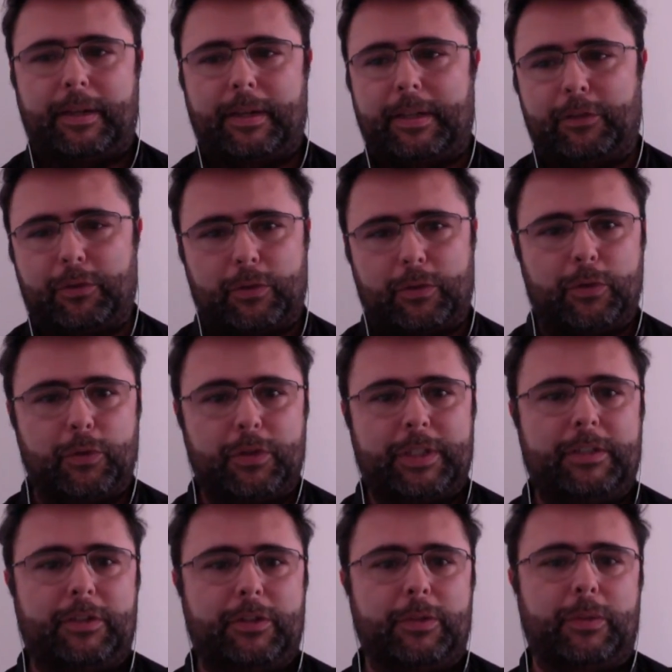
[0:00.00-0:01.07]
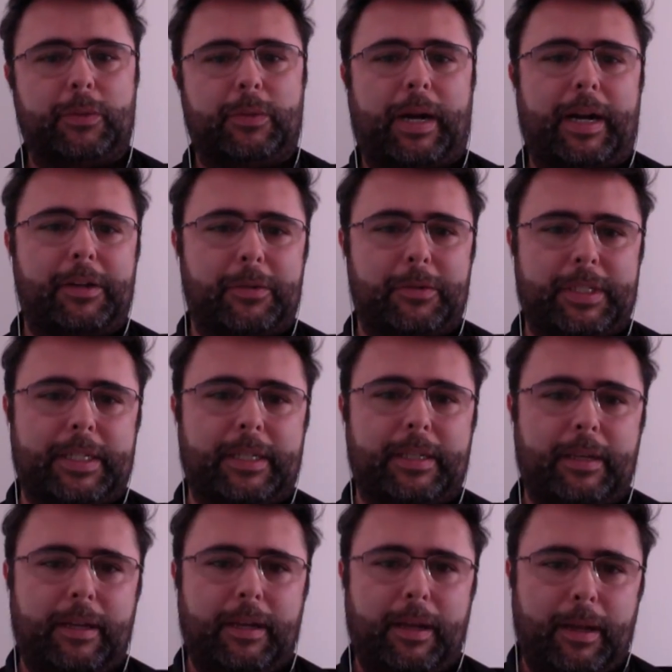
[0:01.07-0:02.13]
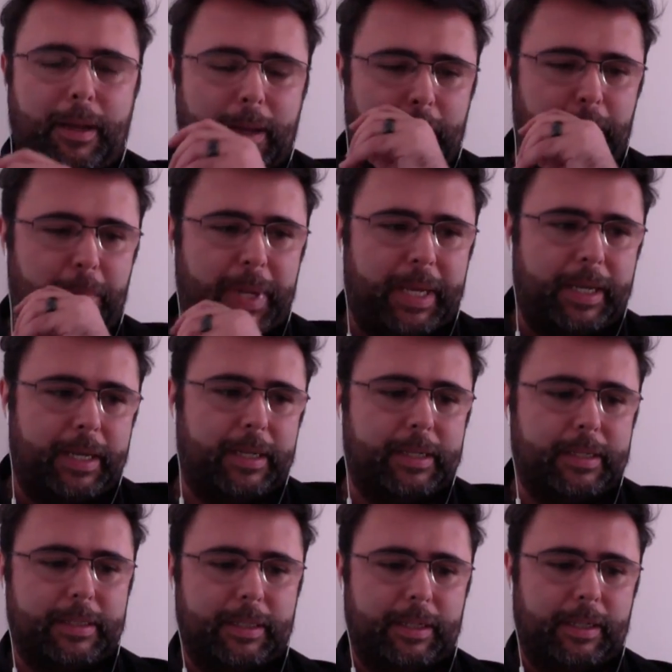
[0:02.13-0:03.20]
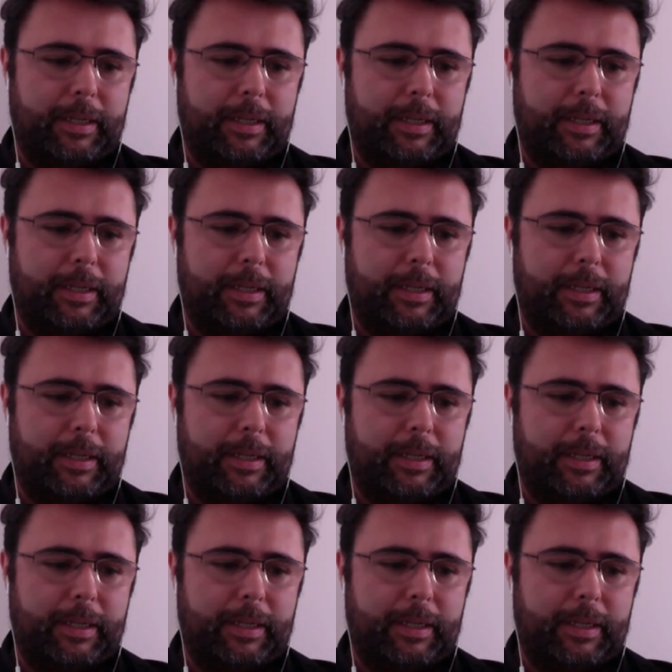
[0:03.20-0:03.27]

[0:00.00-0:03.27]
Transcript: introducing to IoT, because